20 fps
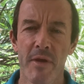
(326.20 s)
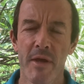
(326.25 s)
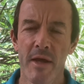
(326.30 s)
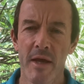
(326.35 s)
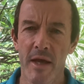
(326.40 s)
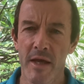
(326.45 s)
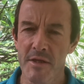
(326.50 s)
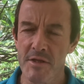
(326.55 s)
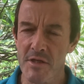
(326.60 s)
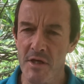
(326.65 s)

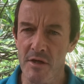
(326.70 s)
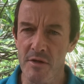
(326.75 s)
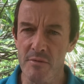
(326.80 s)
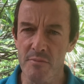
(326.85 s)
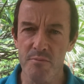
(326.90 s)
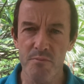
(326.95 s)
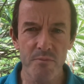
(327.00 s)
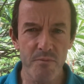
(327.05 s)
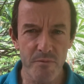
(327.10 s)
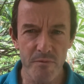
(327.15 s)
And so
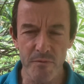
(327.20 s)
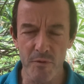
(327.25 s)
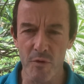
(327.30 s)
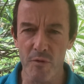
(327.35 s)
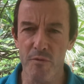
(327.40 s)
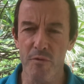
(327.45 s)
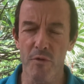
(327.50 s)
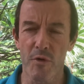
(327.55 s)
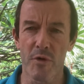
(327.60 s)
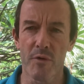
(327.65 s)

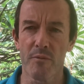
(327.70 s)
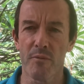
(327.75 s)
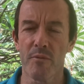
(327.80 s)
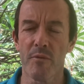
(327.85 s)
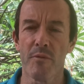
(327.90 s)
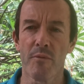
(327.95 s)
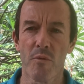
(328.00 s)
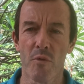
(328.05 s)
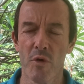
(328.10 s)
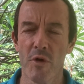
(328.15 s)
for a
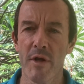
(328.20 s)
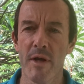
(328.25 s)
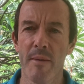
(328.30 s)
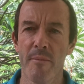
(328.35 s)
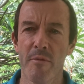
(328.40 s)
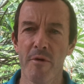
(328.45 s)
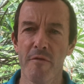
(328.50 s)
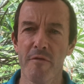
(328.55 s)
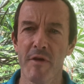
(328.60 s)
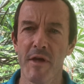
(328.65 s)
good
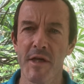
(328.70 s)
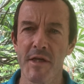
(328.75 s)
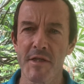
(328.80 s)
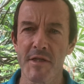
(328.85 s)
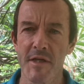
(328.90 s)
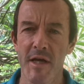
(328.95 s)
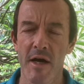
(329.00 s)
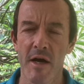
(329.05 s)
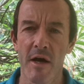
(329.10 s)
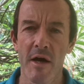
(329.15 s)
number of years
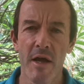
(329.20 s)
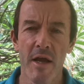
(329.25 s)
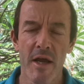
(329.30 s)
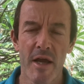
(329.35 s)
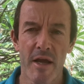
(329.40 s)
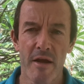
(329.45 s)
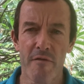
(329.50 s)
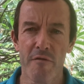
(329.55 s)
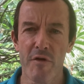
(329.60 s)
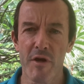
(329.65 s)
now,
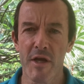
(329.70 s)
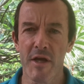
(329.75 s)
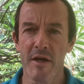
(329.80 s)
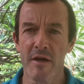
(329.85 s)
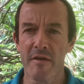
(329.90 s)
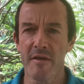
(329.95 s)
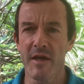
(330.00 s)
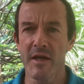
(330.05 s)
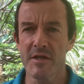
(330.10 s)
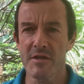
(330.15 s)
every
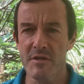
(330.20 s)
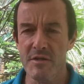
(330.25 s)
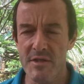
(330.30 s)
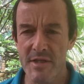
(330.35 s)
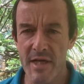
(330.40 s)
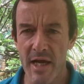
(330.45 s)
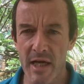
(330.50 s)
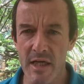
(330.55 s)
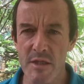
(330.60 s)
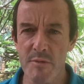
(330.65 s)
year that
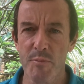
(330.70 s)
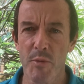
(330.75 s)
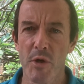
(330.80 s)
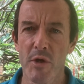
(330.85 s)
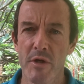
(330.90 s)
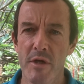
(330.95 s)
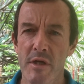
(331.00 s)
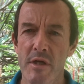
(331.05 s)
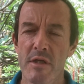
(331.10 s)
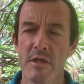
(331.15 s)
tax
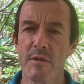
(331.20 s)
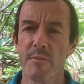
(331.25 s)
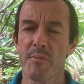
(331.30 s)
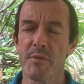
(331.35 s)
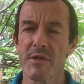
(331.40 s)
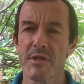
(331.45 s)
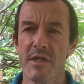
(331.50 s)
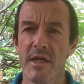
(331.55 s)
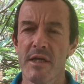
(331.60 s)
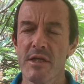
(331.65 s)
burden as a
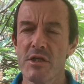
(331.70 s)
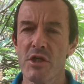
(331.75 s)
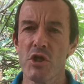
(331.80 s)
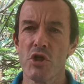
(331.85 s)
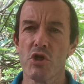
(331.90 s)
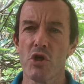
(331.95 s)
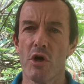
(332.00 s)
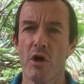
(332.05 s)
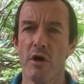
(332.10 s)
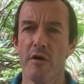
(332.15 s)

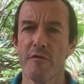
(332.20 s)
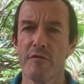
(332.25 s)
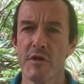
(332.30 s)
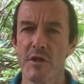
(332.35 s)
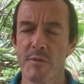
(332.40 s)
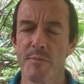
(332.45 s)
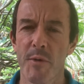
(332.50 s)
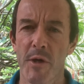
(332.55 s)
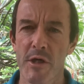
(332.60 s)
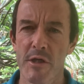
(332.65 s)
percentage of
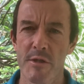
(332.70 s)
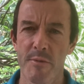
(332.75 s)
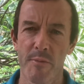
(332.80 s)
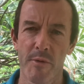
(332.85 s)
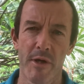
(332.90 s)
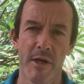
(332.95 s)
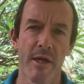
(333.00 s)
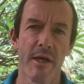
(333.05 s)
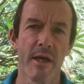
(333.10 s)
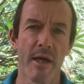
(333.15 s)
disposable
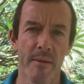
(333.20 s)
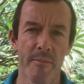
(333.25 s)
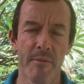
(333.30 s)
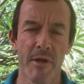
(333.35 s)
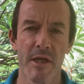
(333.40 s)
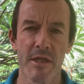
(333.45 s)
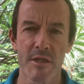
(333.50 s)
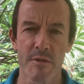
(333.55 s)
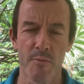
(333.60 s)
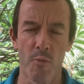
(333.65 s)
income
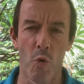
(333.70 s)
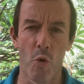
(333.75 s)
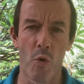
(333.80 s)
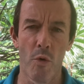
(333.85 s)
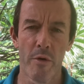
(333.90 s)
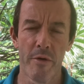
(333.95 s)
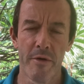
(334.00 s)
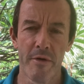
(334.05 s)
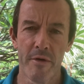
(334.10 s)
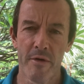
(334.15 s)
gets more.
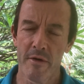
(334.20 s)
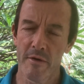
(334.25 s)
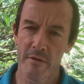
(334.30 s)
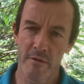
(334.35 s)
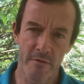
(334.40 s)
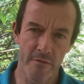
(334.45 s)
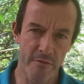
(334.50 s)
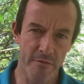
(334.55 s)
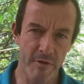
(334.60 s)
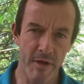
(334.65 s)

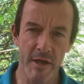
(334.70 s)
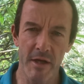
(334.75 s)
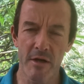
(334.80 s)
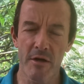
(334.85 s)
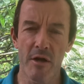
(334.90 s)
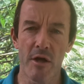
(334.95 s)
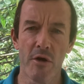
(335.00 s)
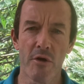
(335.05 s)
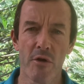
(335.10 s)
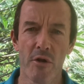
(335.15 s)
Then at
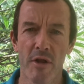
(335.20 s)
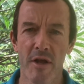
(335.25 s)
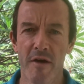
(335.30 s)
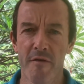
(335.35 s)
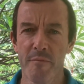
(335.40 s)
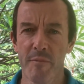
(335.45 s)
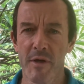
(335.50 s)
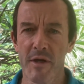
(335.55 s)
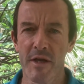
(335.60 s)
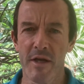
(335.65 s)
local
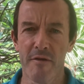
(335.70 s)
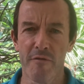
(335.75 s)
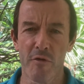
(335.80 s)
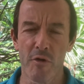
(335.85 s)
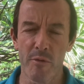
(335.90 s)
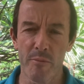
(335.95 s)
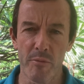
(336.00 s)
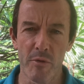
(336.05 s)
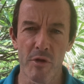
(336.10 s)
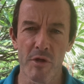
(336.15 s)
government
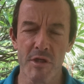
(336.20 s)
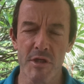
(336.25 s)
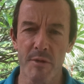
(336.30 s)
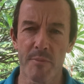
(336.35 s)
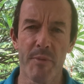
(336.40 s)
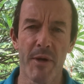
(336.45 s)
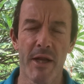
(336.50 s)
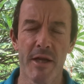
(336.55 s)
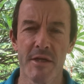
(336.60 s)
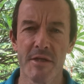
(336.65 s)
level,
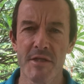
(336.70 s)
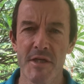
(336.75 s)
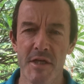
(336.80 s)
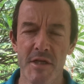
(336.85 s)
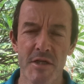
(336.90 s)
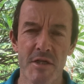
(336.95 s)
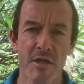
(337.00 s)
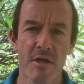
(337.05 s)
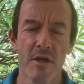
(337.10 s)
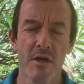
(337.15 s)

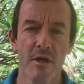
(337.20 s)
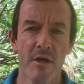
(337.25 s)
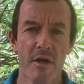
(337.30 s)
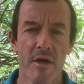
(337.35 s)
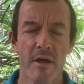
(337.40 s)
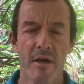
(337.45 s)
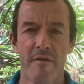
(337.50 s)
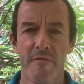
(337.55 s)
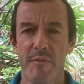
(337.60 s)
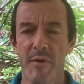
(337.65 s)
municipalities
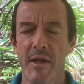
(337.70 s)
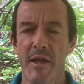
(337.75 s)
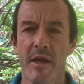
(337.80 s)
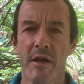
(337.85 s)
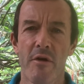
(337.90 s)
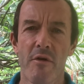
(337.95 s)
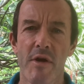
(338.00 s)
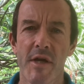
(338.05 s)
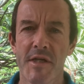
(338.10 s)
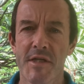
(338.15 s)
have been
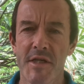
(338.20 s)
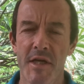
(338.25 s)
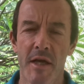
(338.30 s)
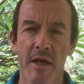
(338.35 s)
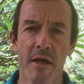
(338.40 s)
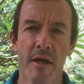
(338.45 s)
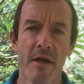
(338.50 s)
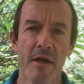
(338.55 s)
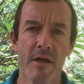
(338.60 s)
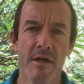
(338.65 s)
increasing